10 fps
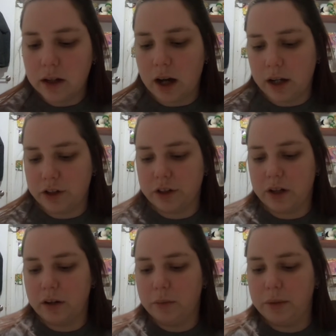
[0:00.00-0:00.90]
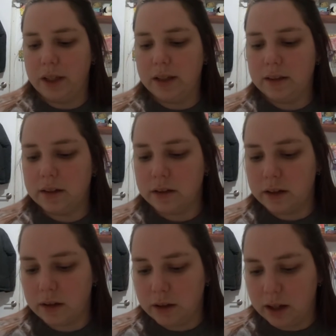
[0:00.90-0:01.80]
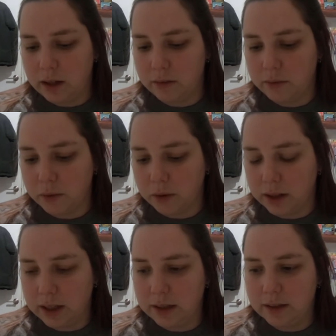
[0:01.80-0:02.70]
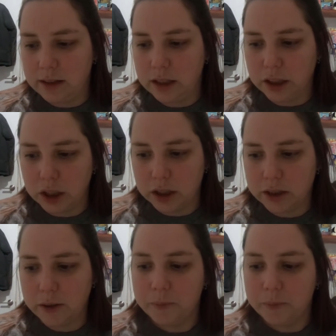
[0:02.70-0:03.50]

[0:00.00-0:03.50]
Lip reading: eyeshadow blends in for an easy look.